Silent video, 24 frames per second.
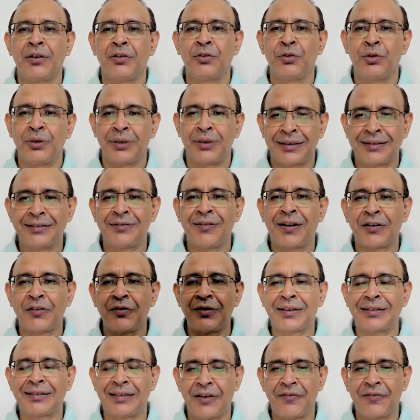So this is one of
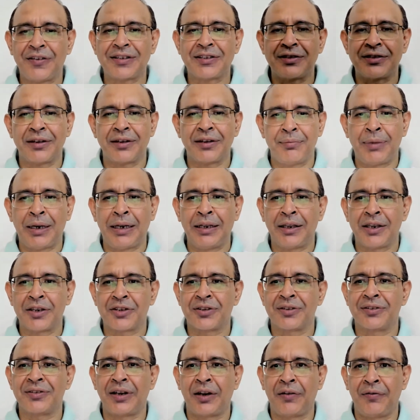the safest
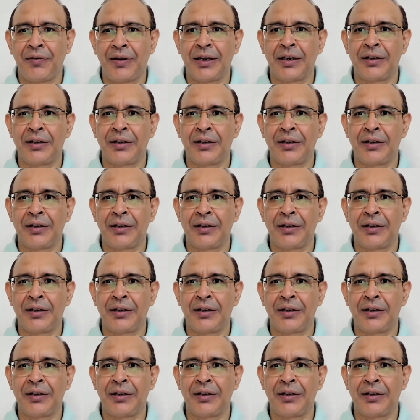medications that we